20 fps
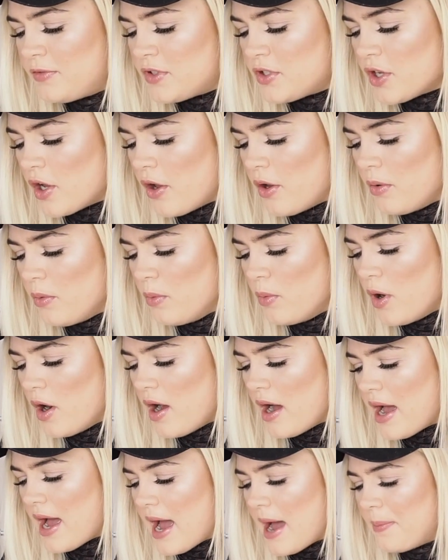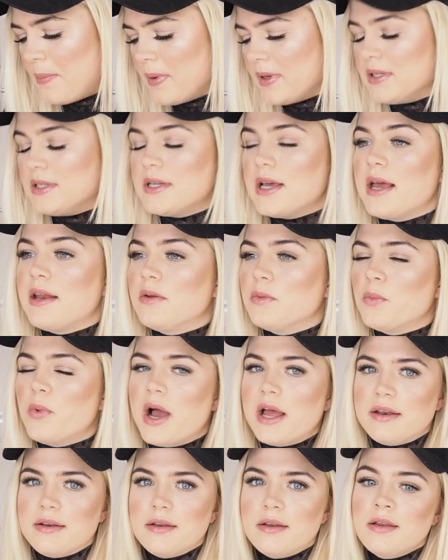so, what happened and
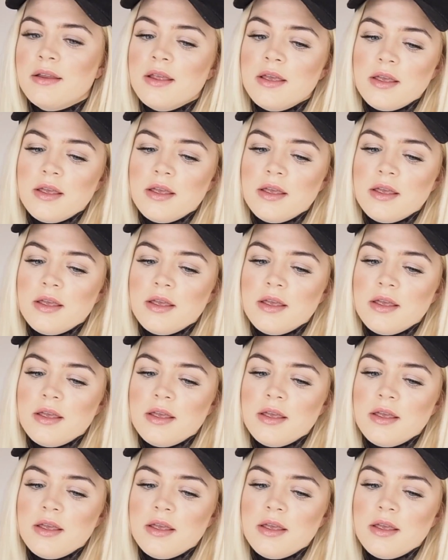when?